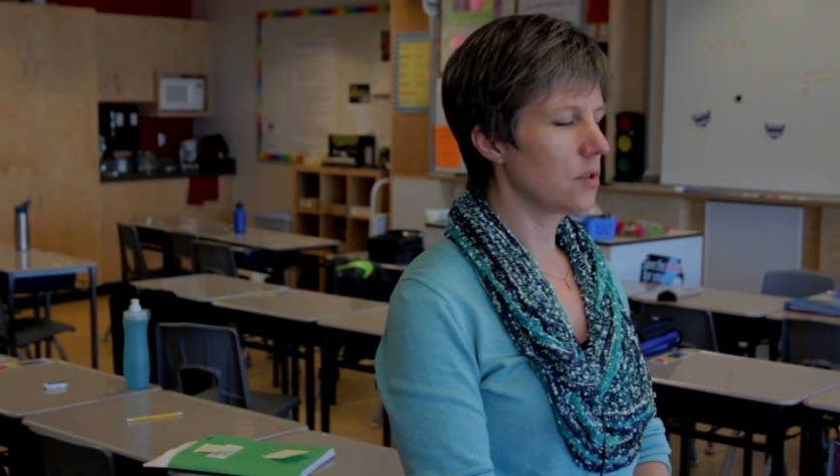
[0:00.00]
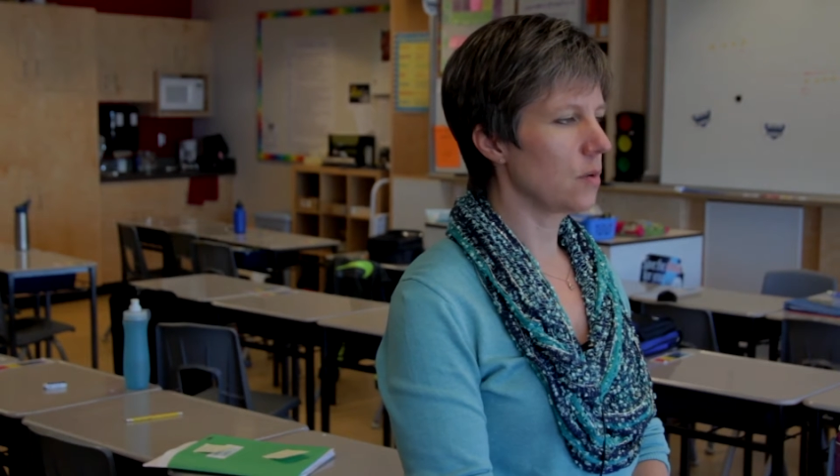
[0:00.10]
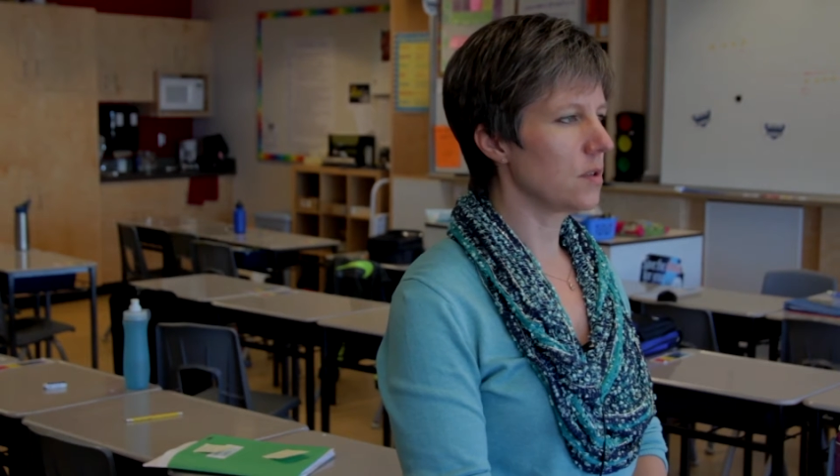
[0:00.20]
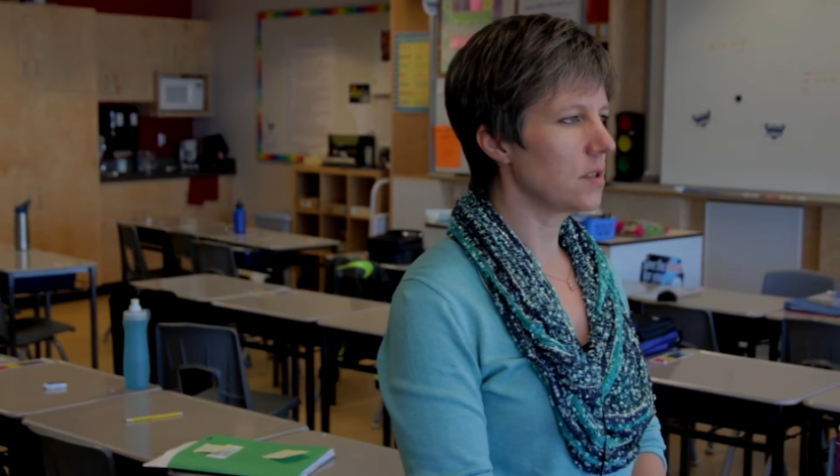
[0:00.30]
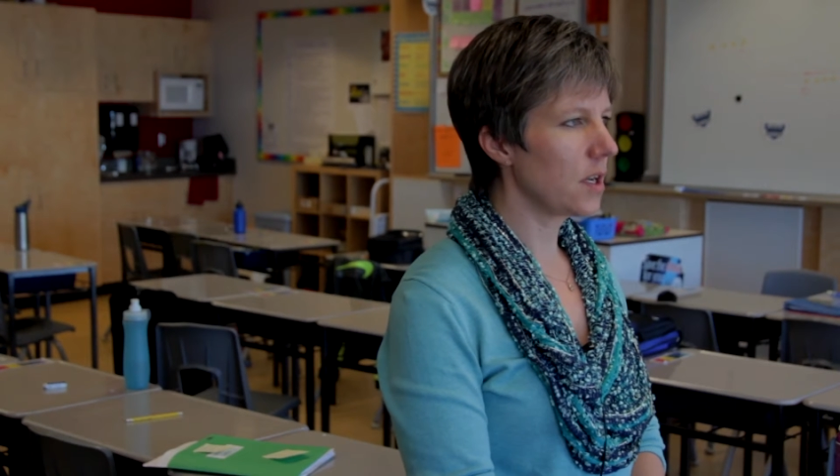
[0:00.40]

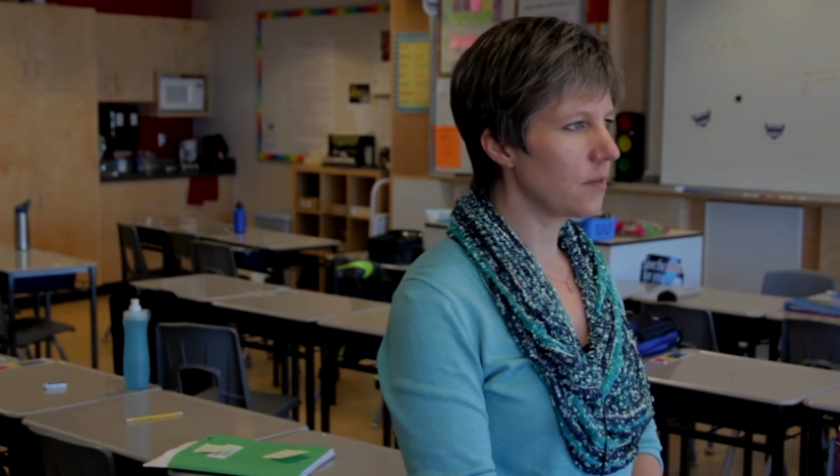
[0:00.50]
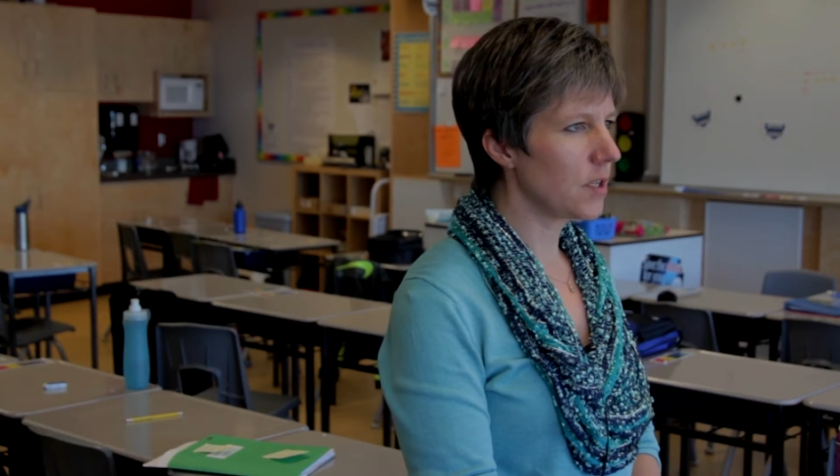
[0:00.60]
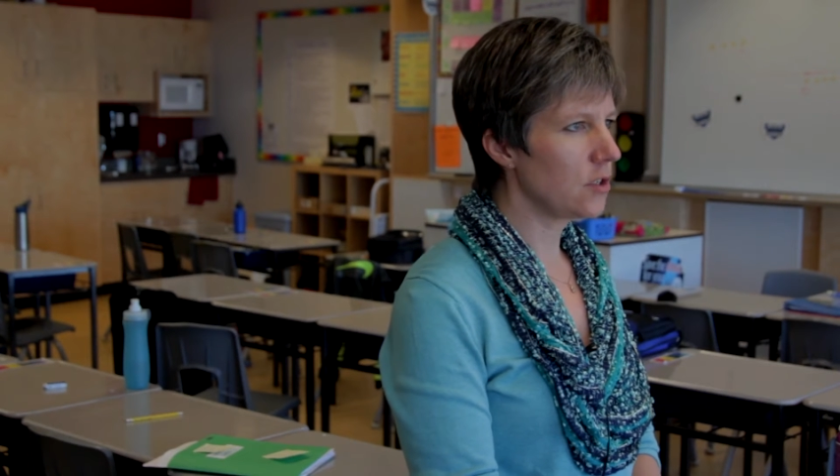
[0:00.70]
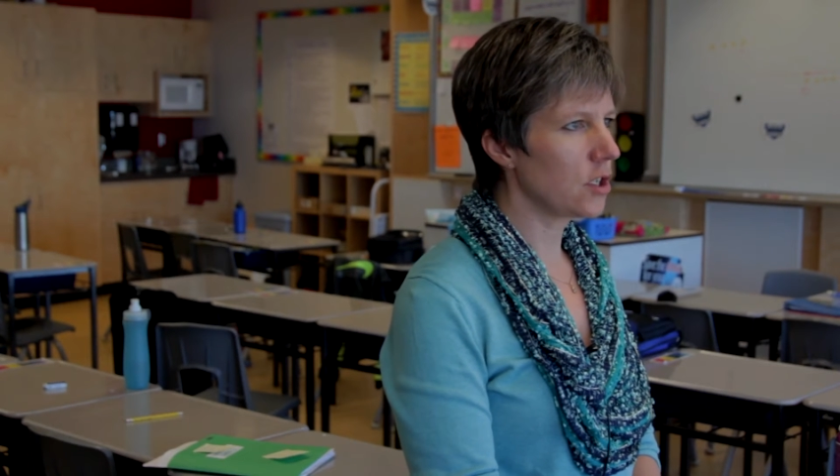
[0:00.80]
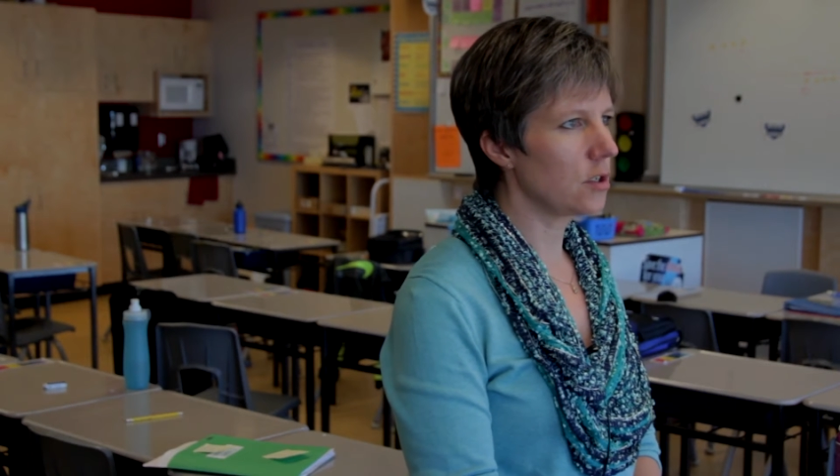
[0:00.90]
So instead of
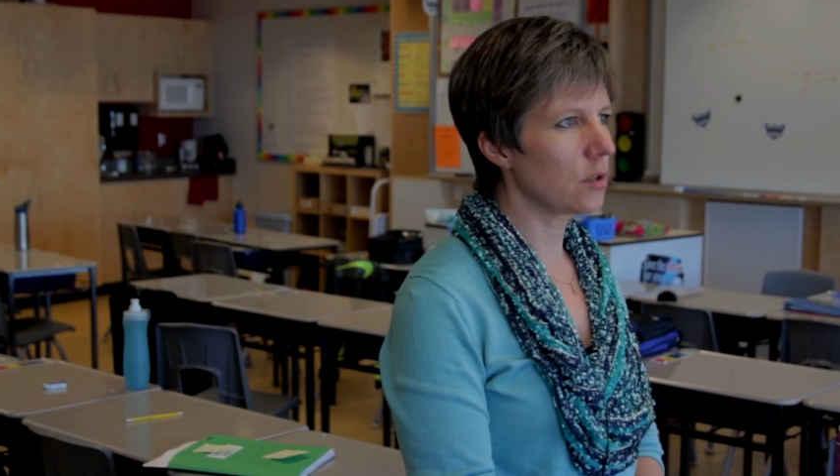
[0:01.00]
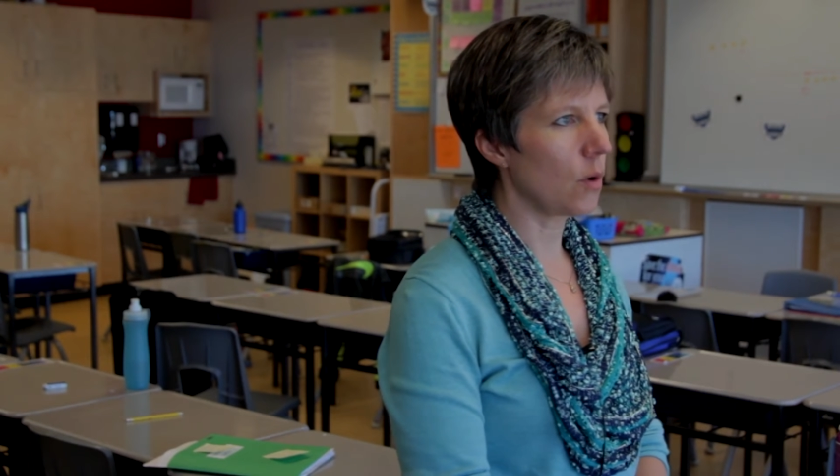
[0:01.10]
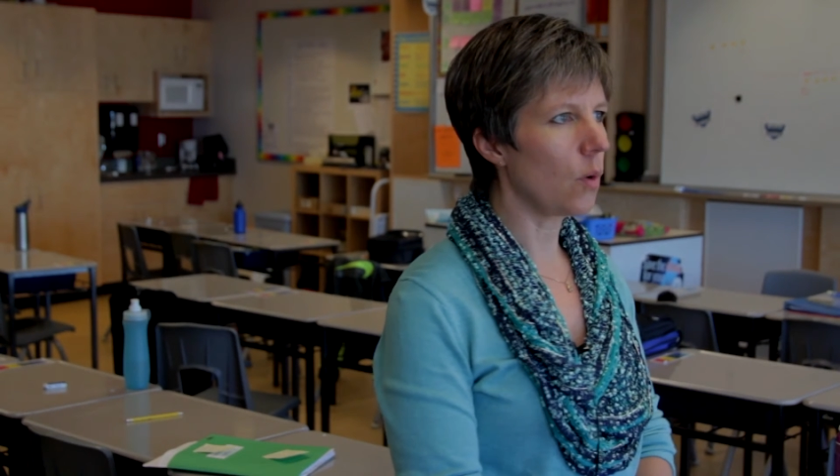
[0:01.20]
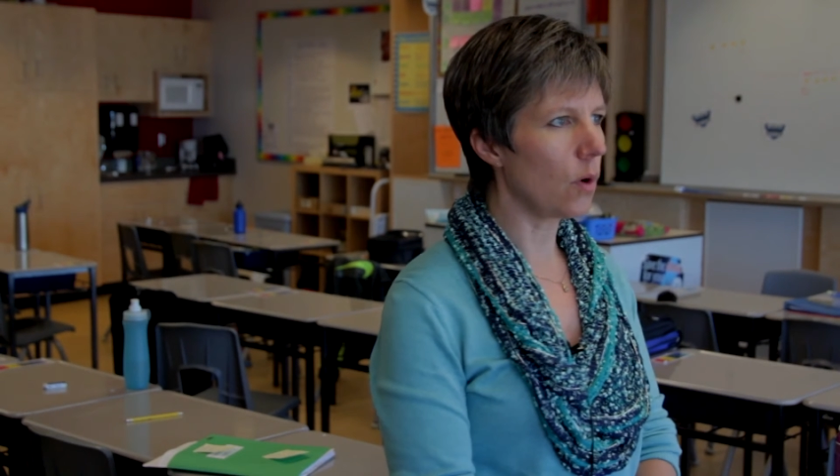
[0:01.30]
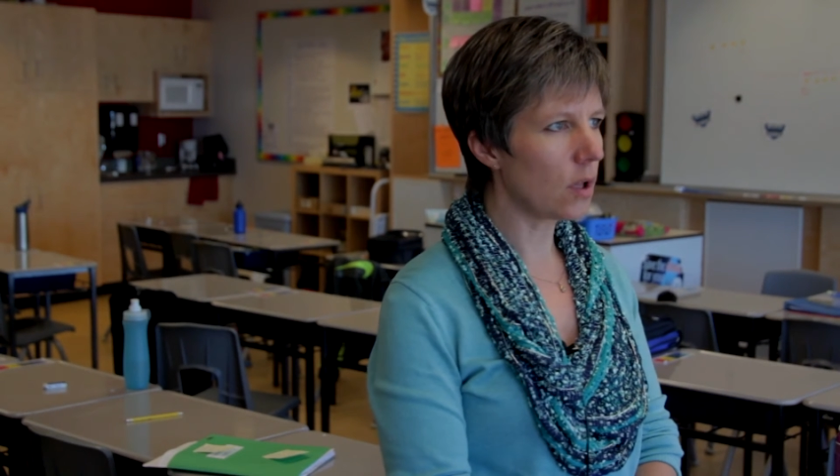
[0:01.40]
teaching to
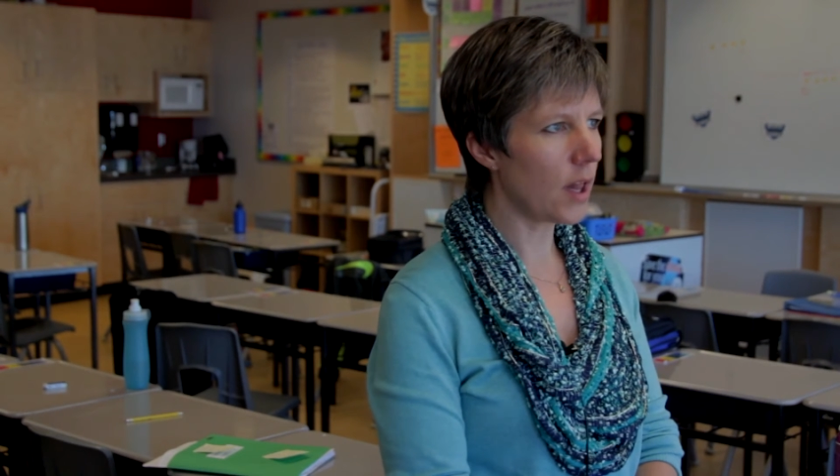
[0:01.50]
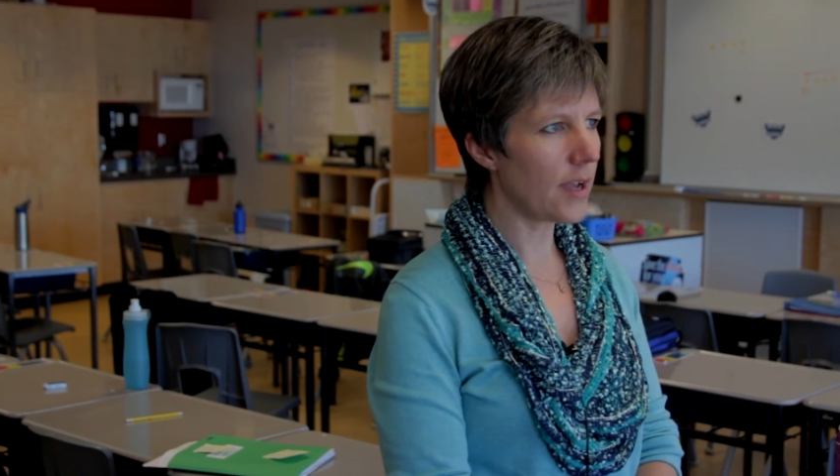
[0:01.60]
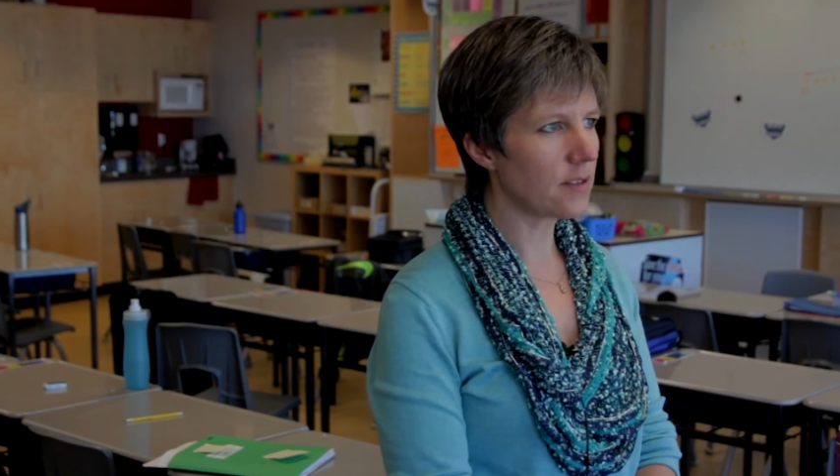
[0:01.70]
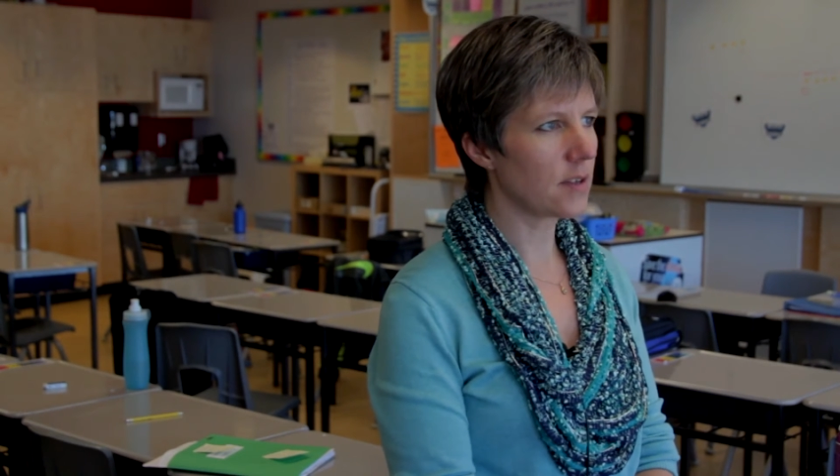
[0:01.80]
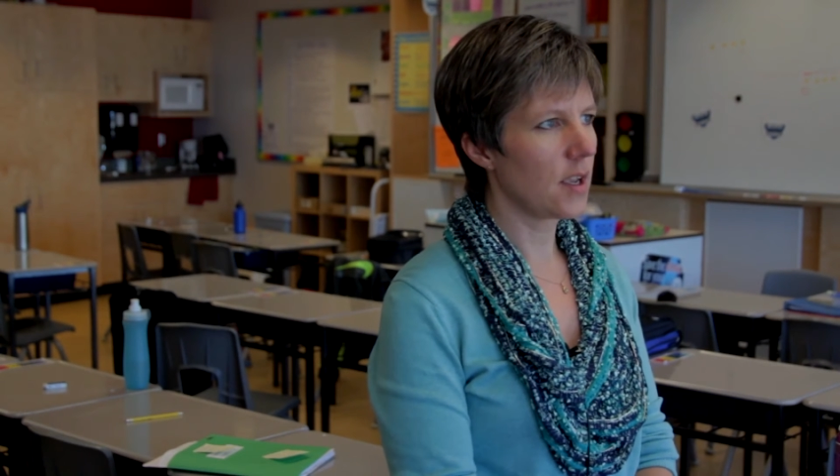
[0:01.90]
the whole
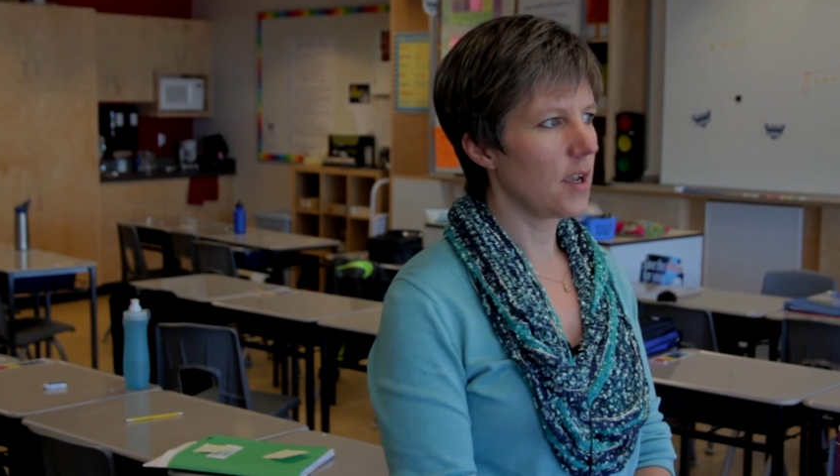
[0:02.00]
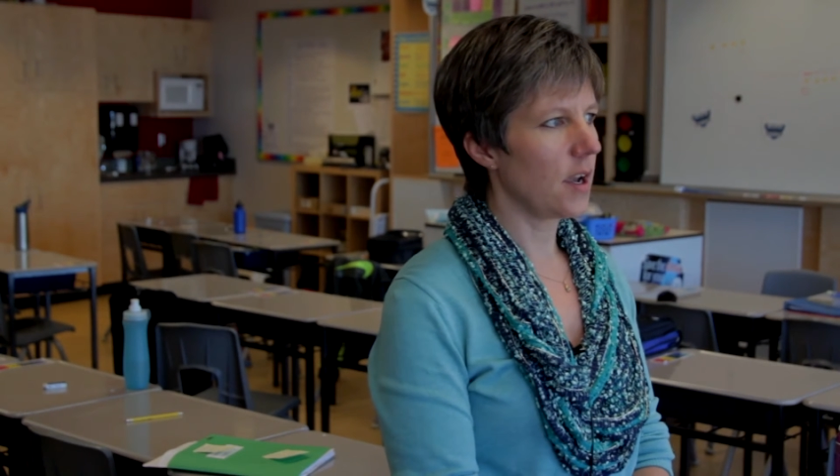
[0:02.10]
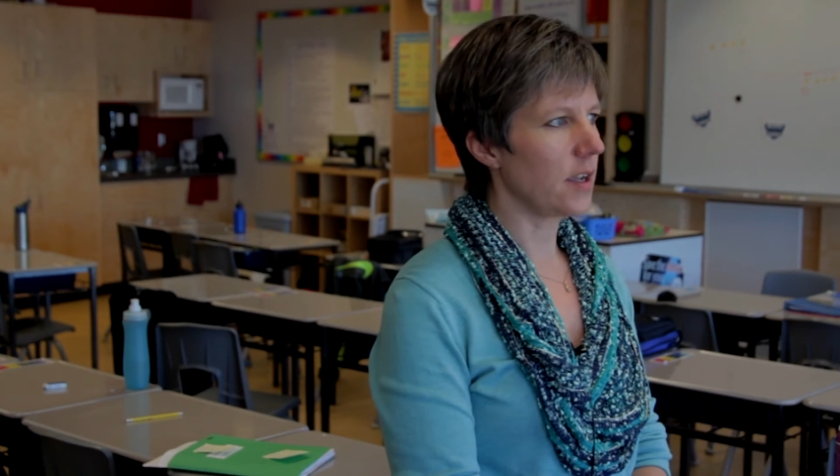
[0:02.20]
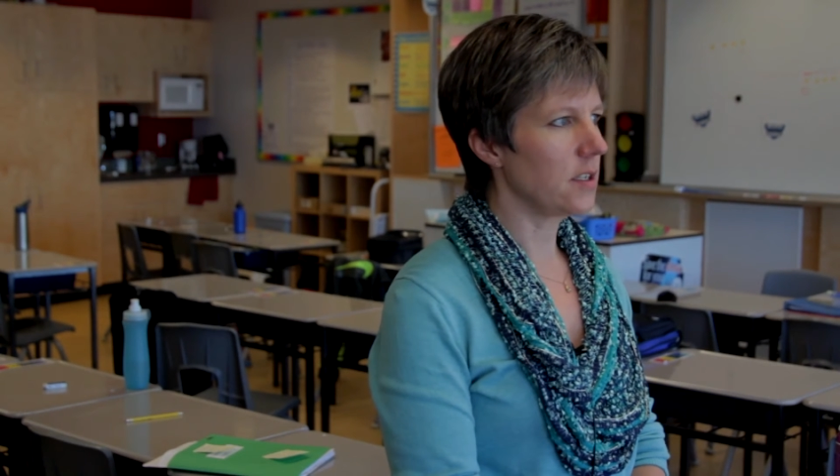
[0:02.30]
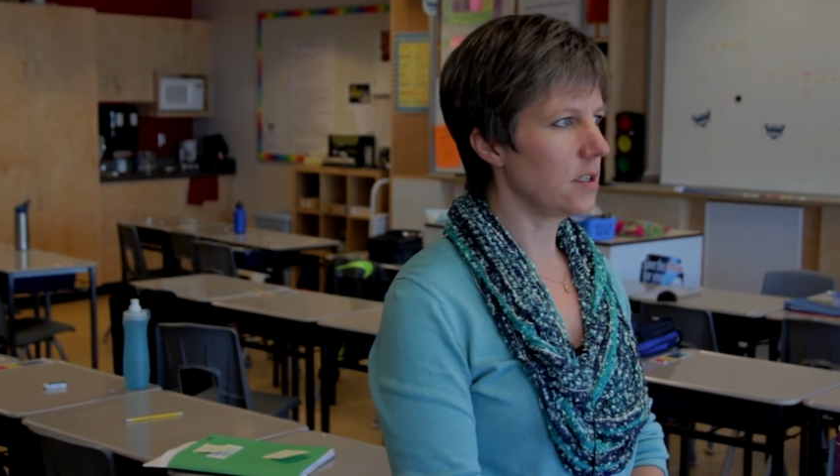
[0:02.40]
class,
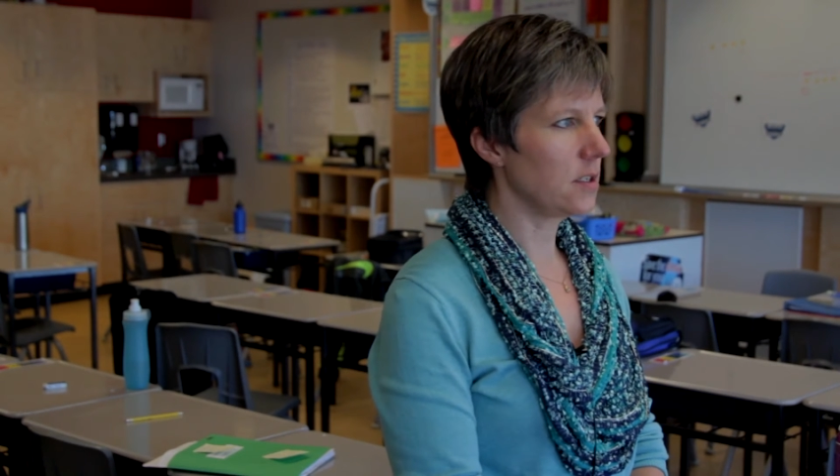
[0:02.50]
I